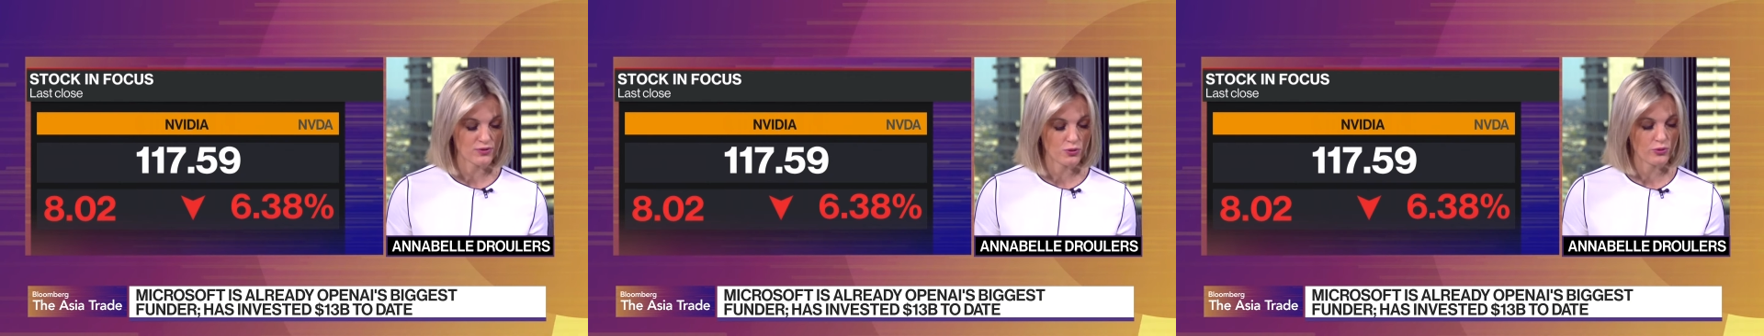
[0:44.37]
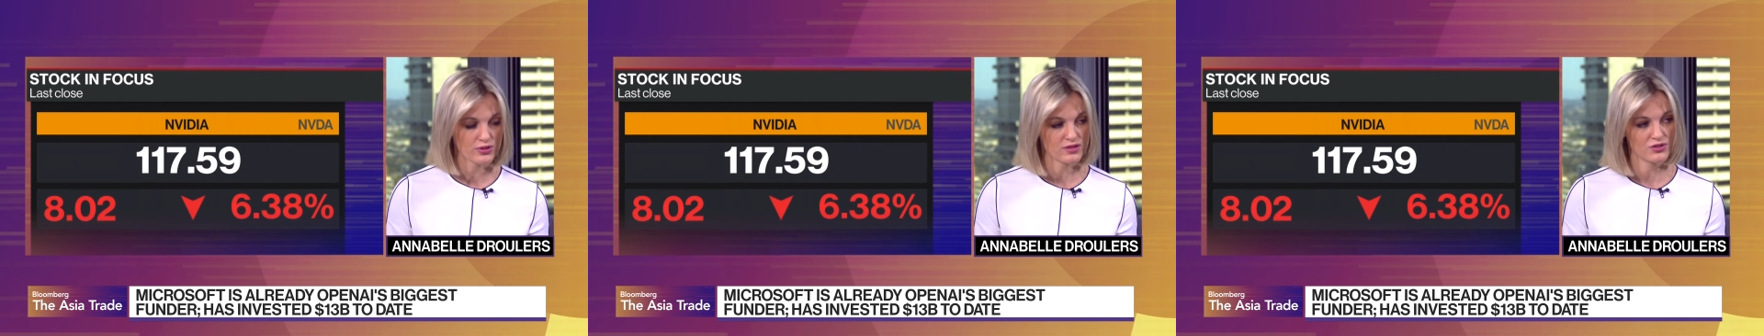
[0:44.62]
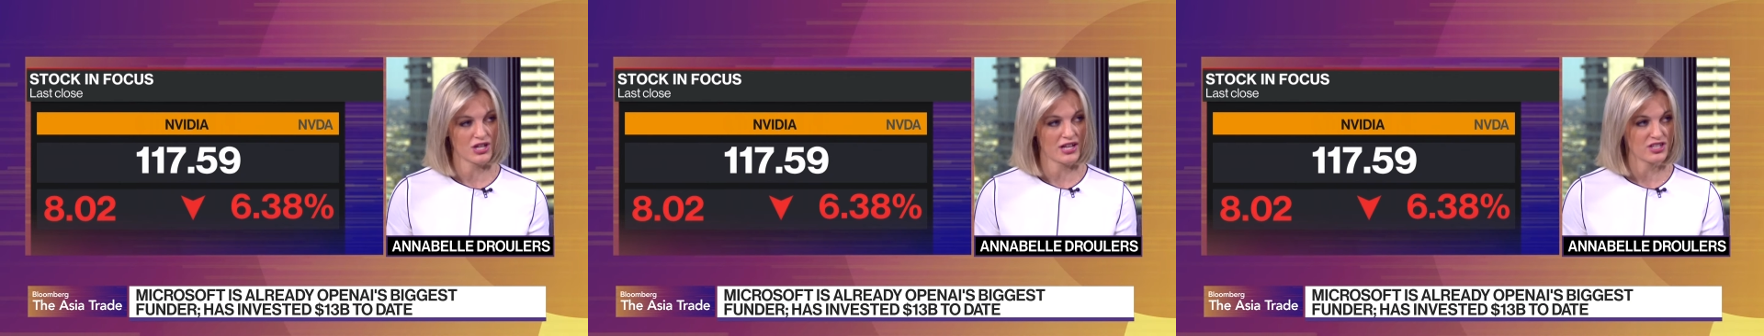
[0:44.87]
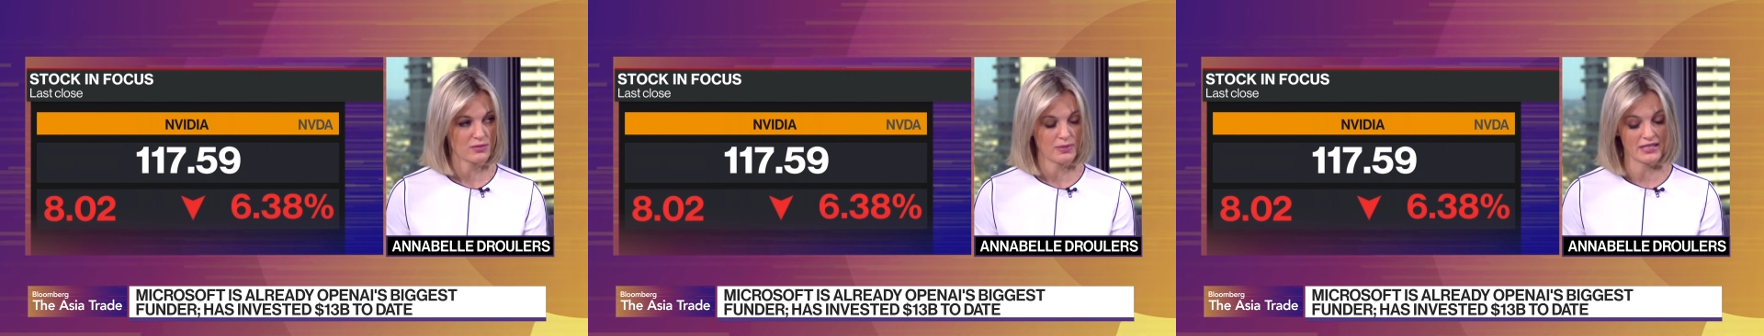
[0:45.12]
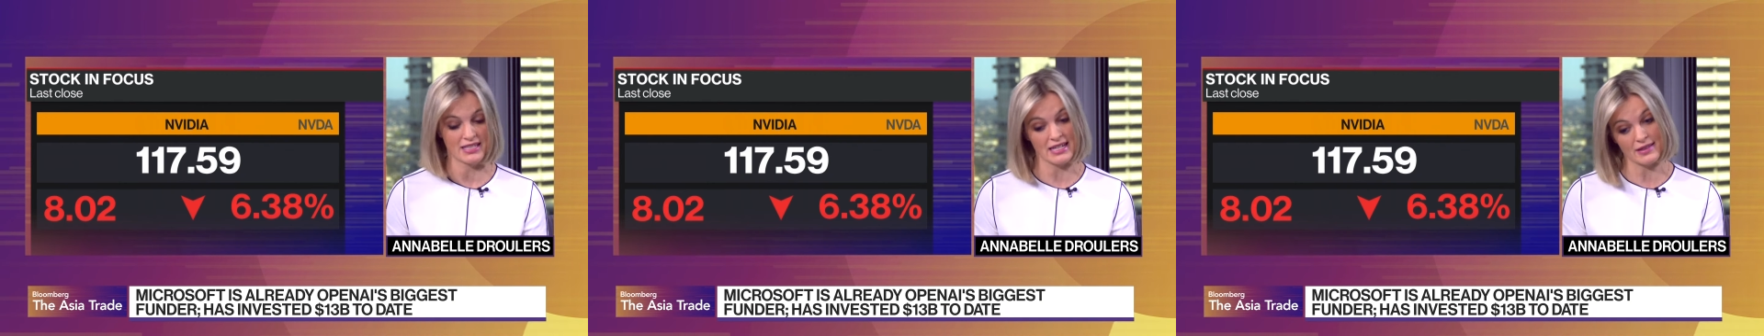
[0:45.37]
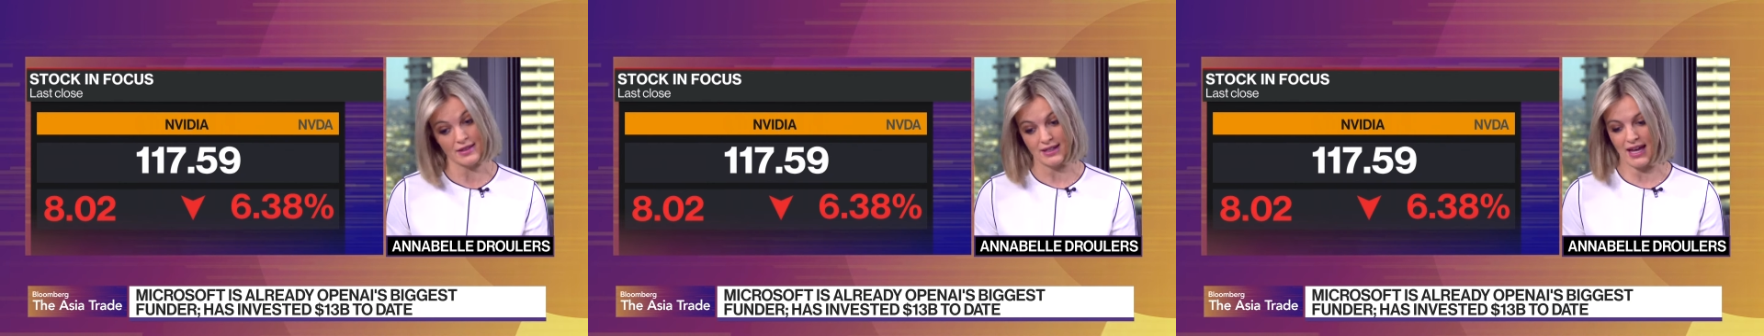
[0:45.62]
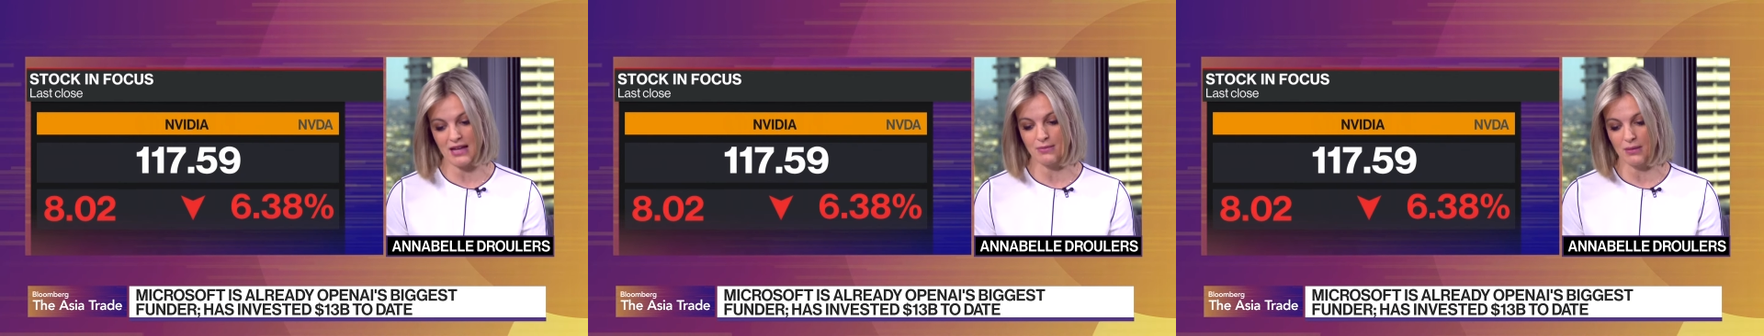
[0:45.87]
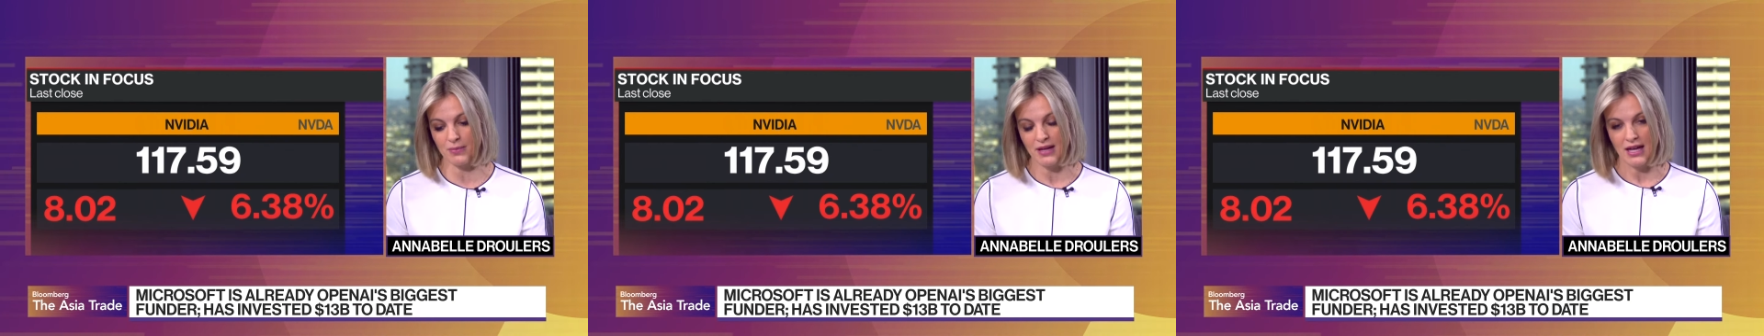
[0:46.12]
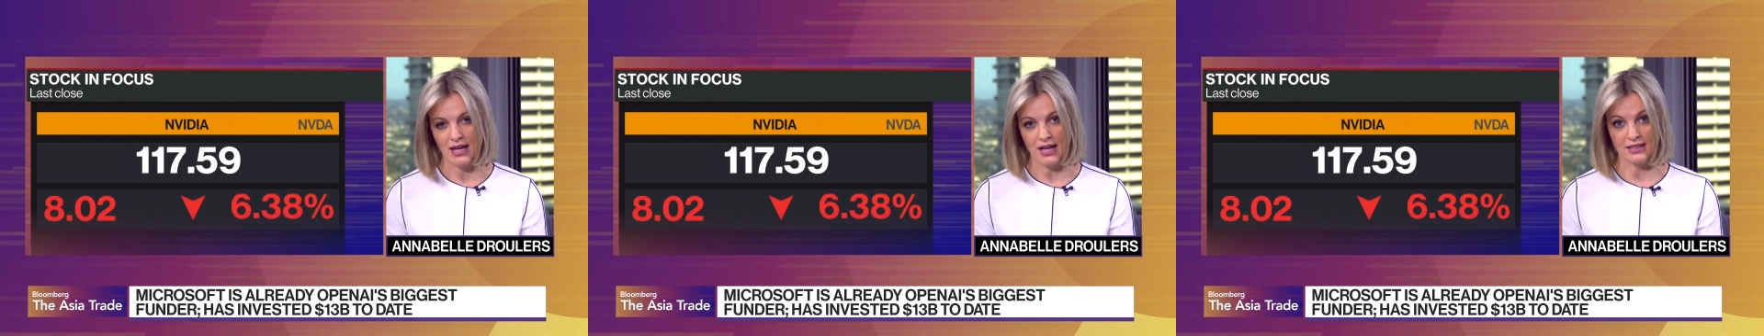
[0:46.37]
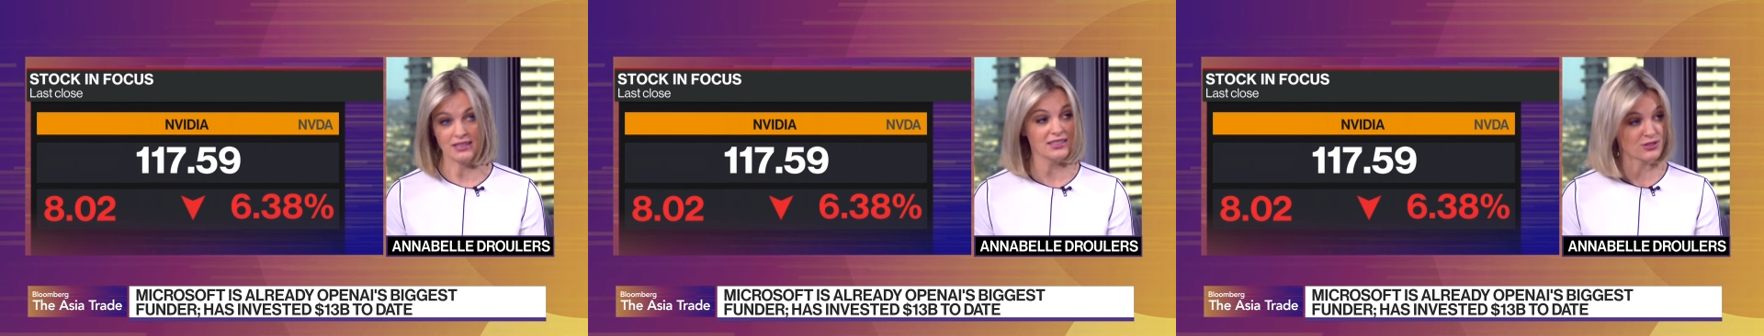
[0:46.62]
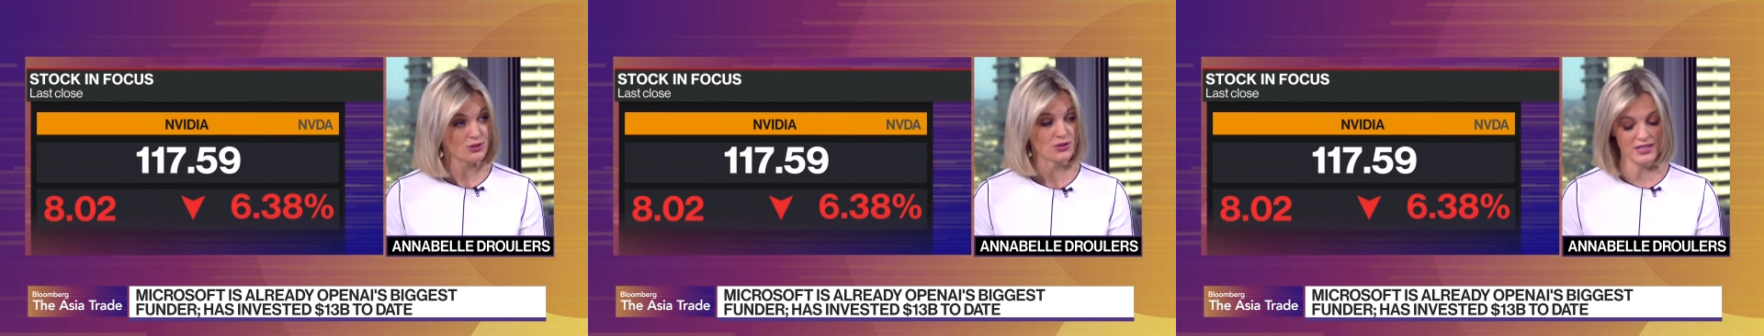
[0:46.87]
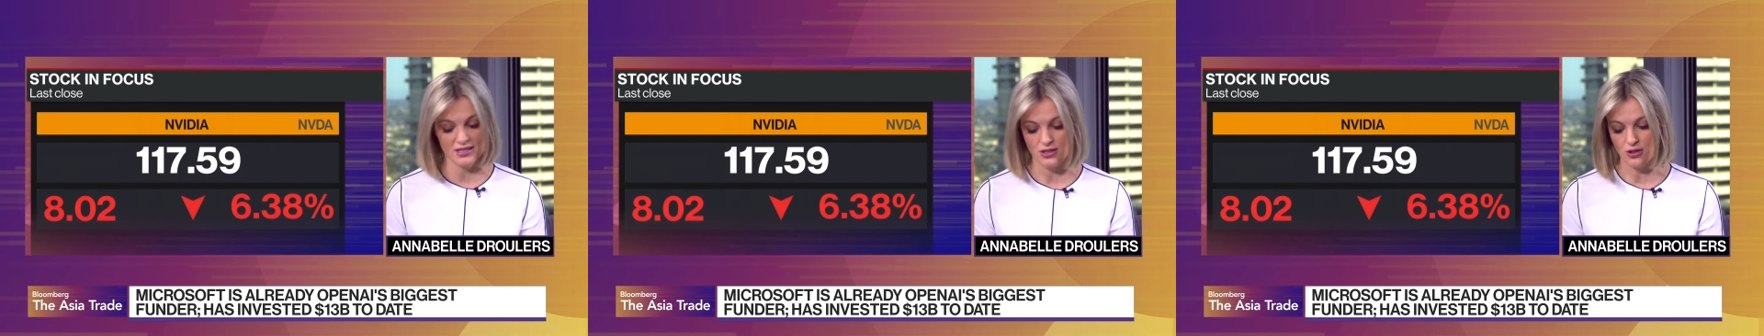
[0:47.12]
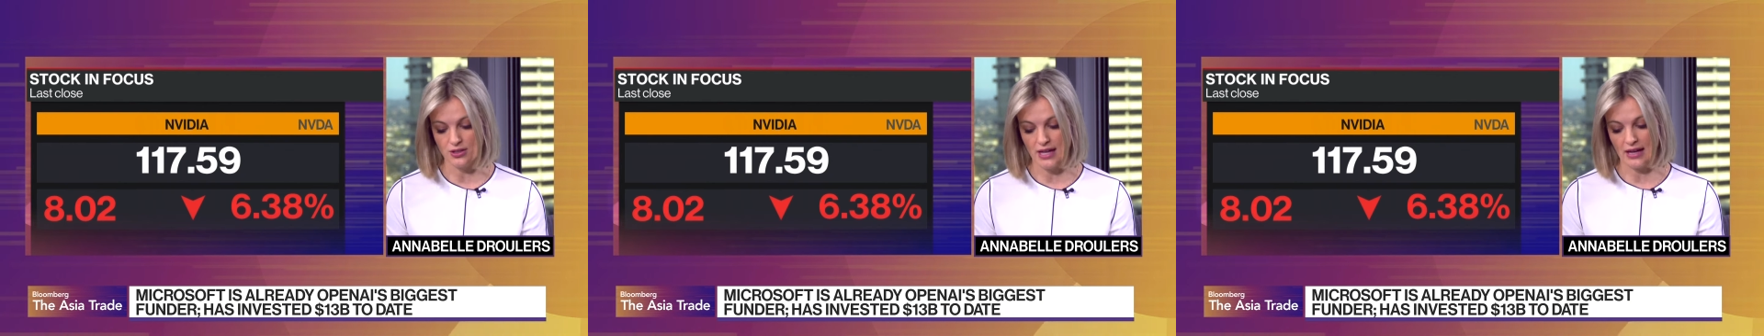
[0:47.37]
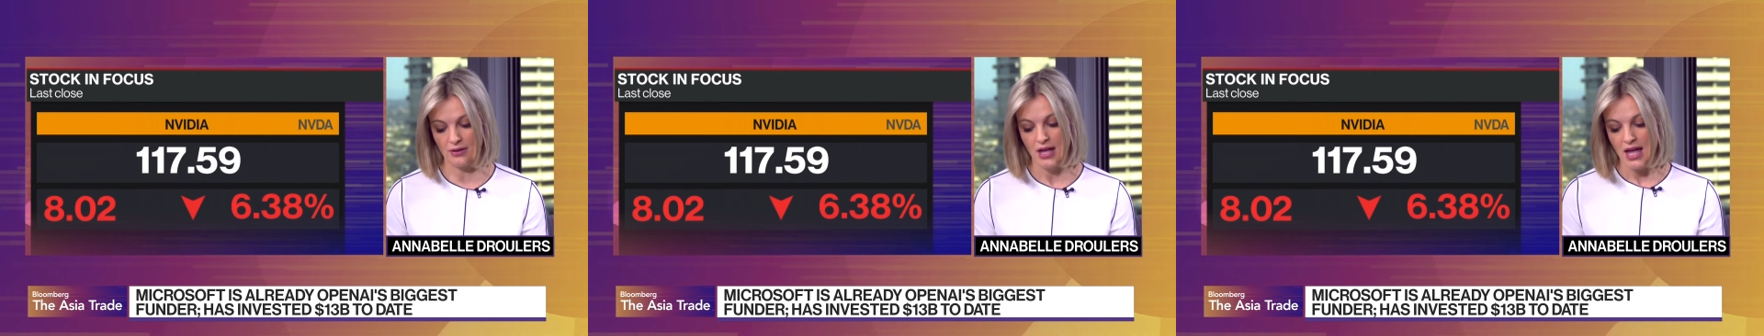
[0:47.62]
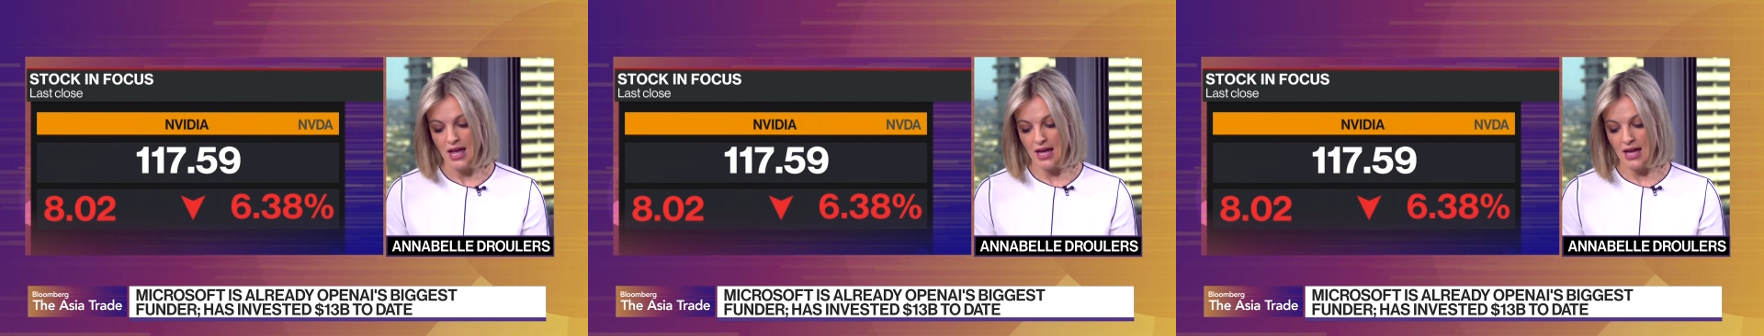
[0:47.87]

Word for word: of course, of ChatGPT that came up uh, nearly two years ago now.